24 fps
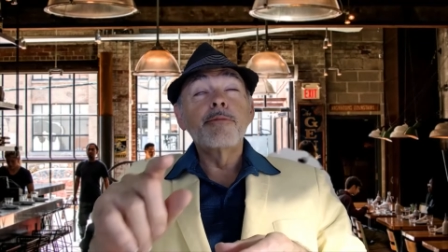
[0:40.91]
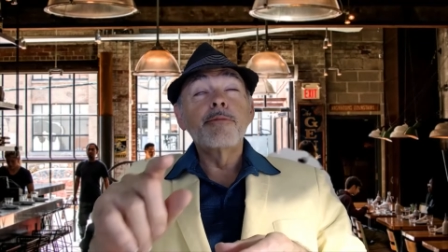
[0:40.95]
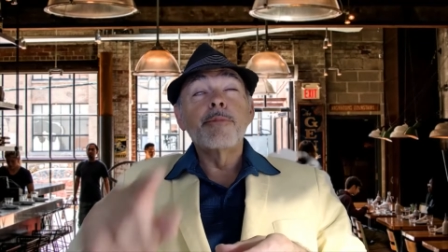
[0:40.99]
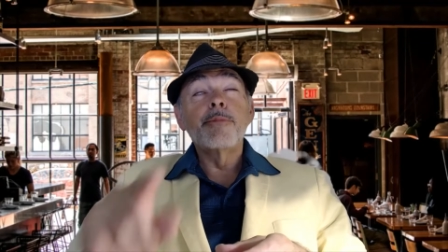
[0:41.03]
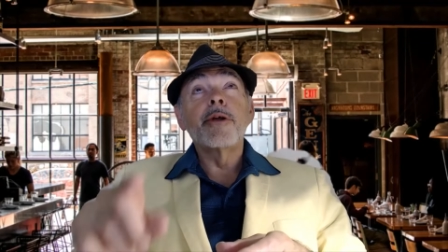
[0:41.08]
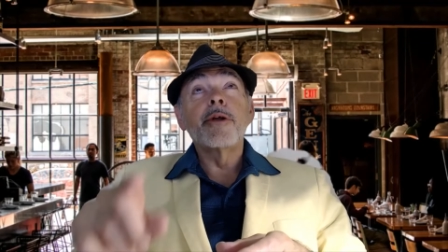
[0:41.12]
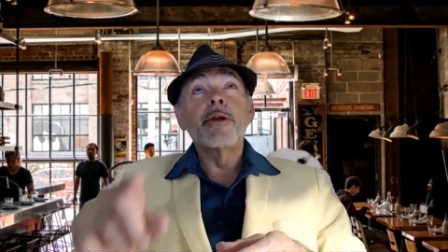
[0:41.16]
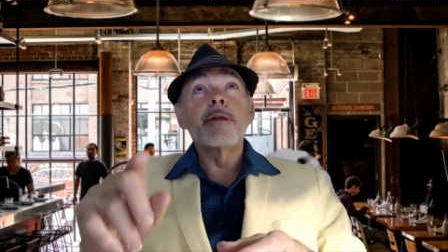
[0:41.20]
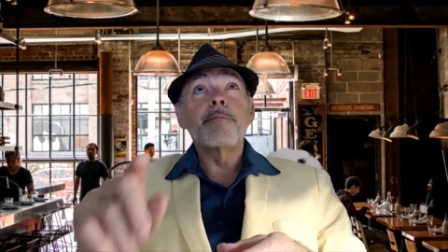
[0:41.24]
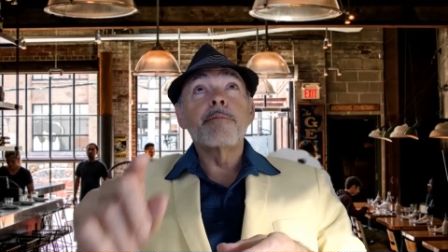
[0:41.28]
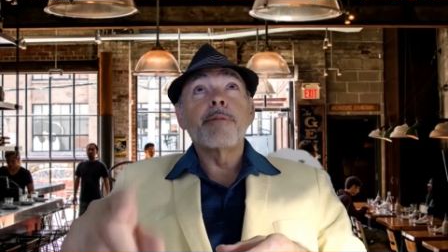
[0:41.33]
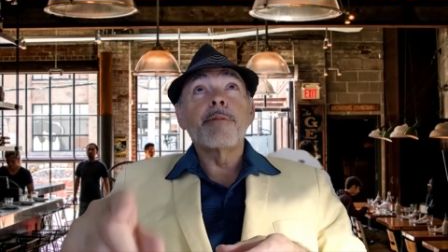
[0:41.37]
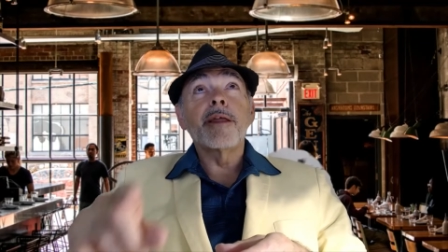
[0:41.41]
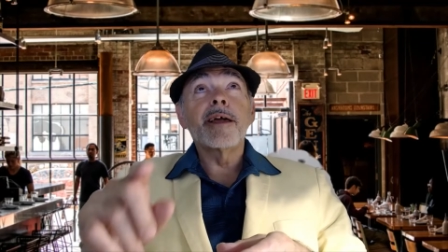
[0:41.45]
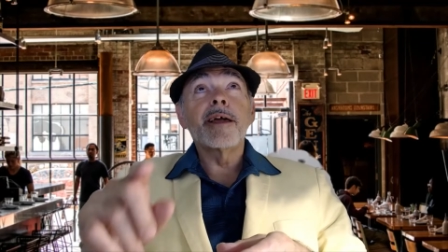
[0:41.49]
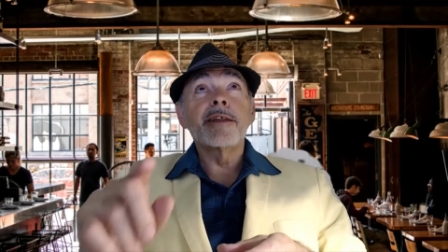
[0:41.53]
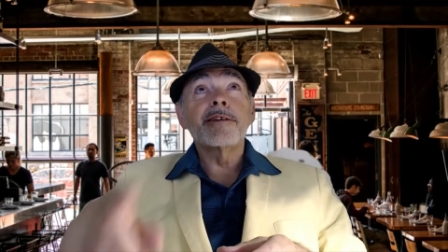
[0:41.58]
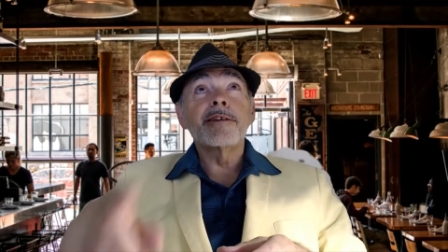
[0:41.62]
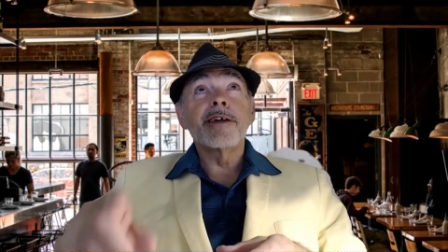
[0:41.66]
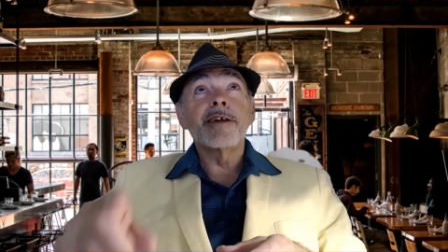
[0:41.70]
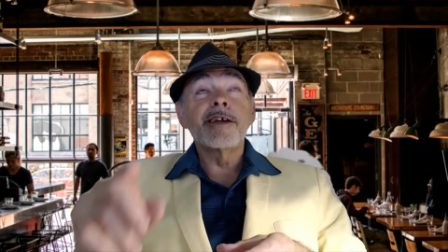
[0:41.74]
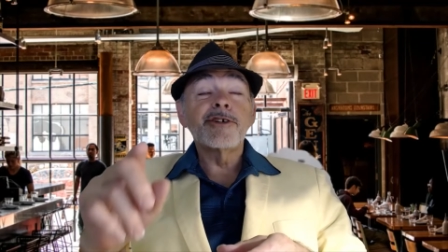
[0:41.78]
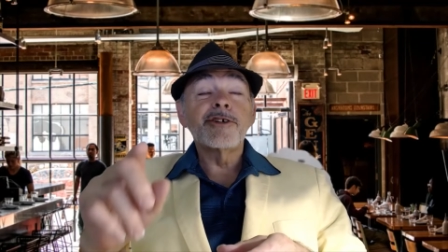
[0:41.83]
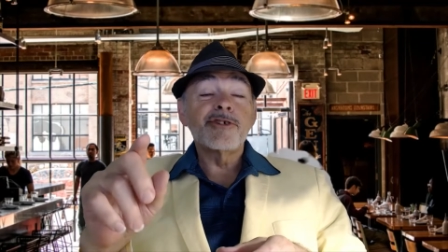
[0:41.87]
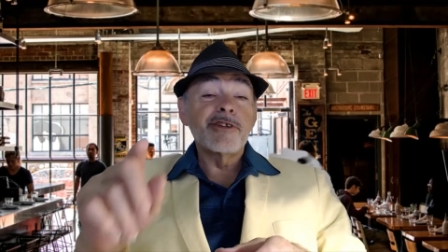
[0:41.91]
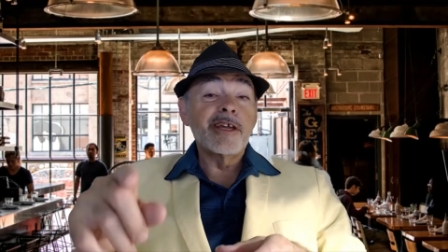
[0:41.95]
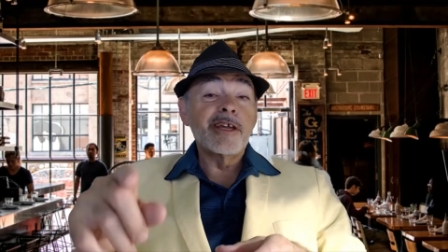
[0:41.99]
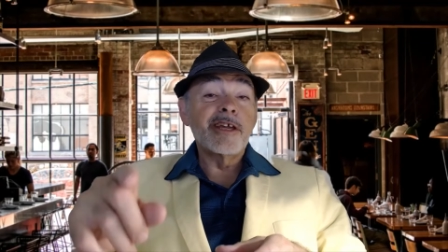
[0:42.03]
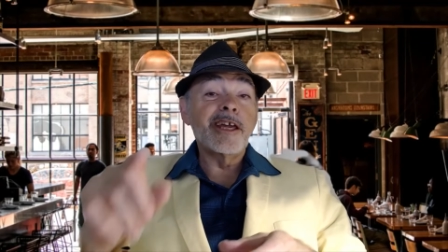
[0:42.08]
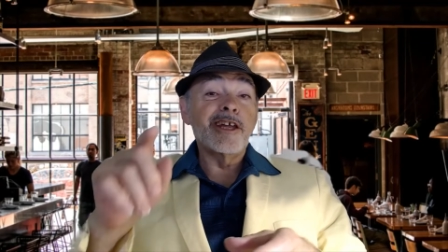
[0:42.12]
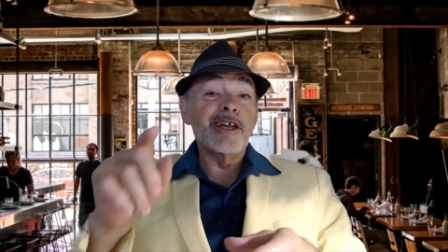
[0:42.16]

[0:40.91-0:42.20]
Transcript: Plantation Inn.